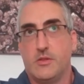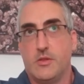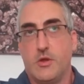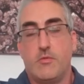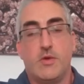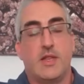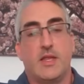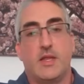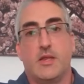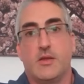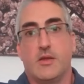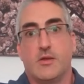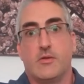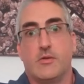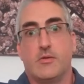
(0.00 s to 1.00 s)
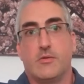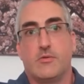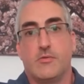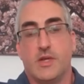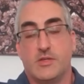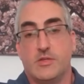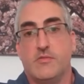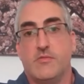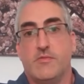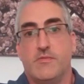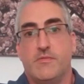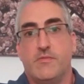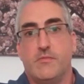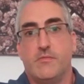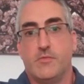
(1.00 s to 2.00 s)
really aggressive
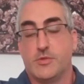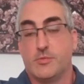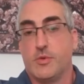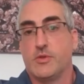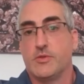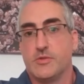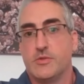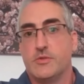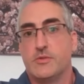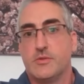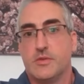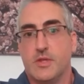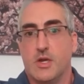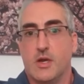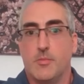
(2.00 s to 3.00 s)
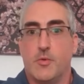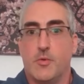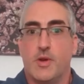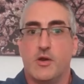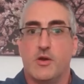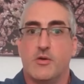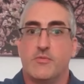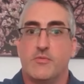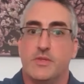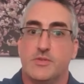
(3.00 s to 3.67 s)
responses that I'm aware of.